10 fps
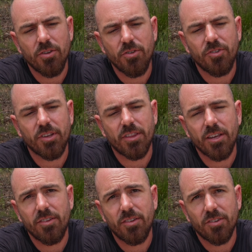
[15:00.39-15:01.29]
using
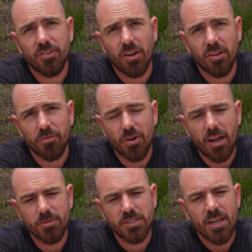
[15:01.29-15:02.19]
these style of
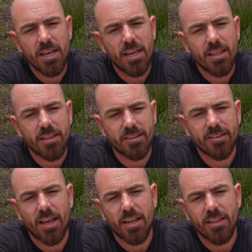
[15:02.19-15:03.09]
traps that say